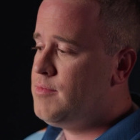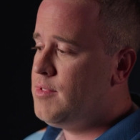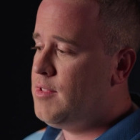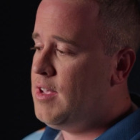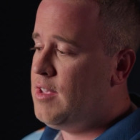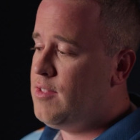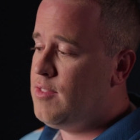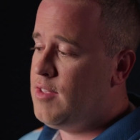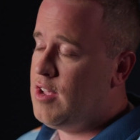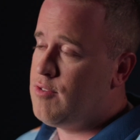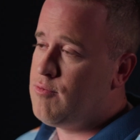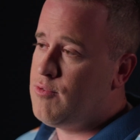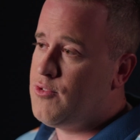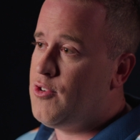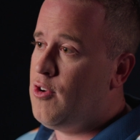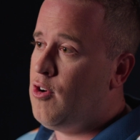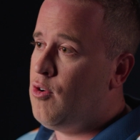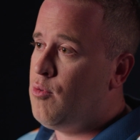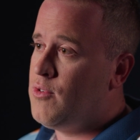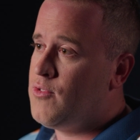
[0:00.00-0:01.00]
The end
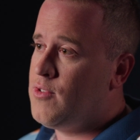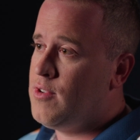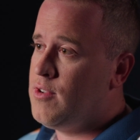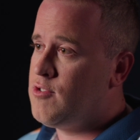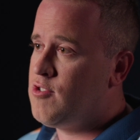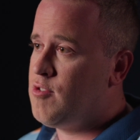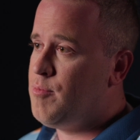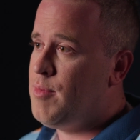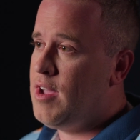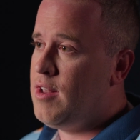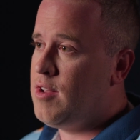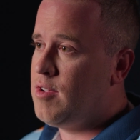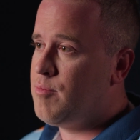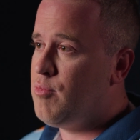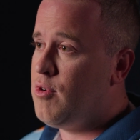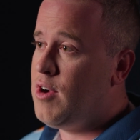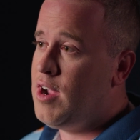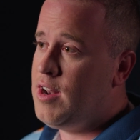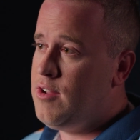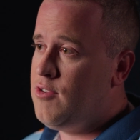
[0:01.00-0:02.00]
result was a traumatic
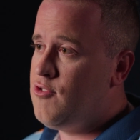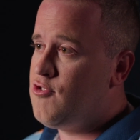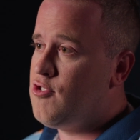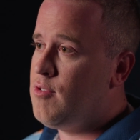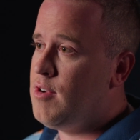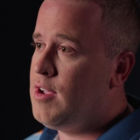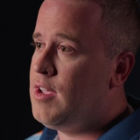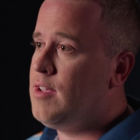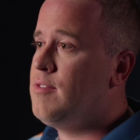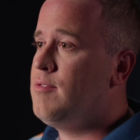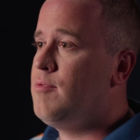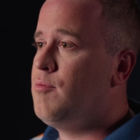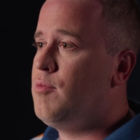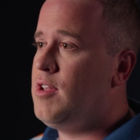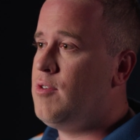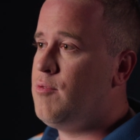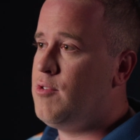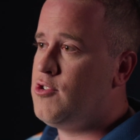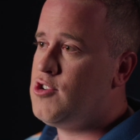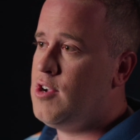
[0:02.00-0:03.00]
brain injury
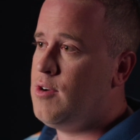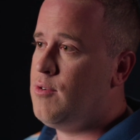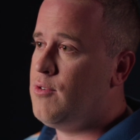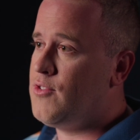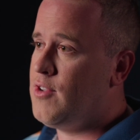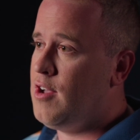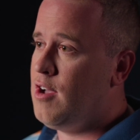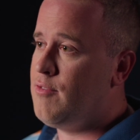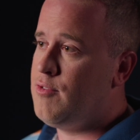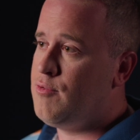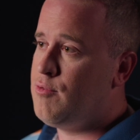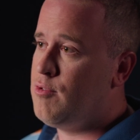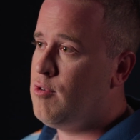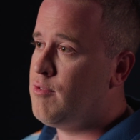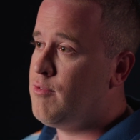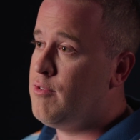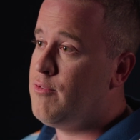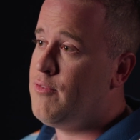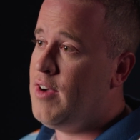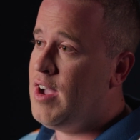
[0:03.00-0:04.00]
in which I was off of
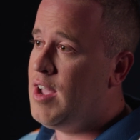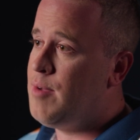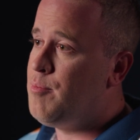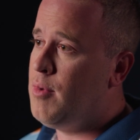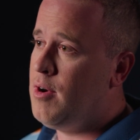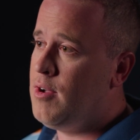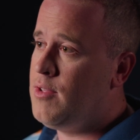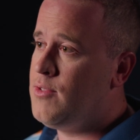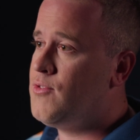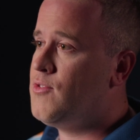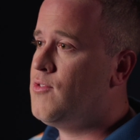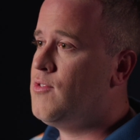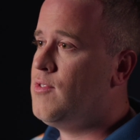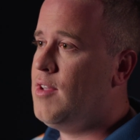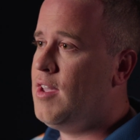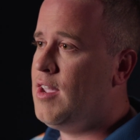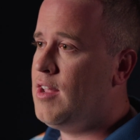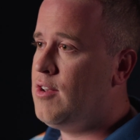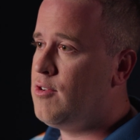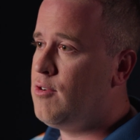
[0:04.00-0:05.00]
work for 5 months.
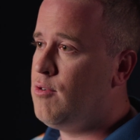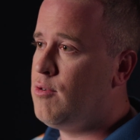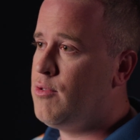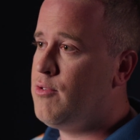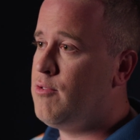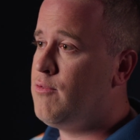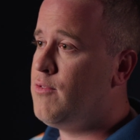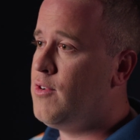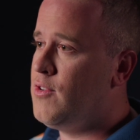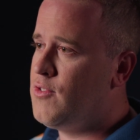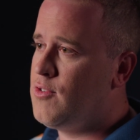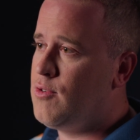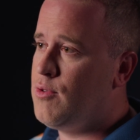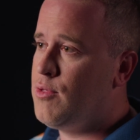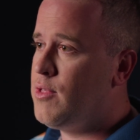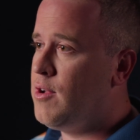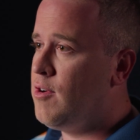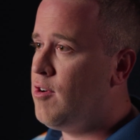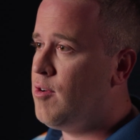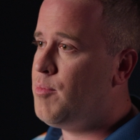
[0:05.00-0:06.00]
I had to go through physical
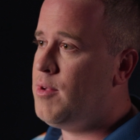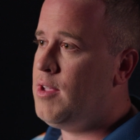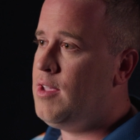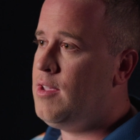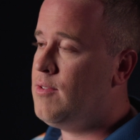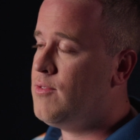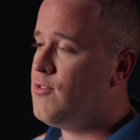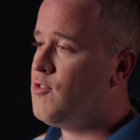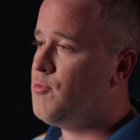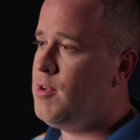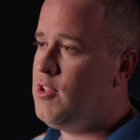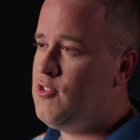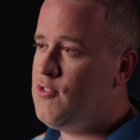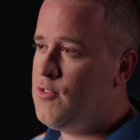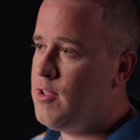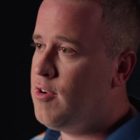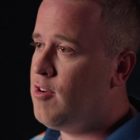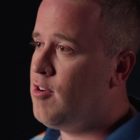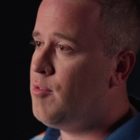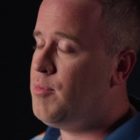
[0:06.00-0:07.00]
therapy, speech
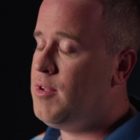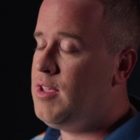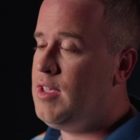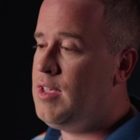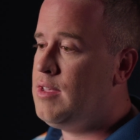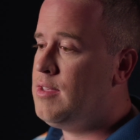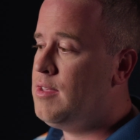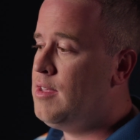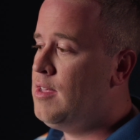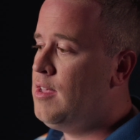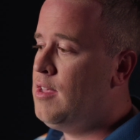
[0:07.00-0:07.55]
therapy,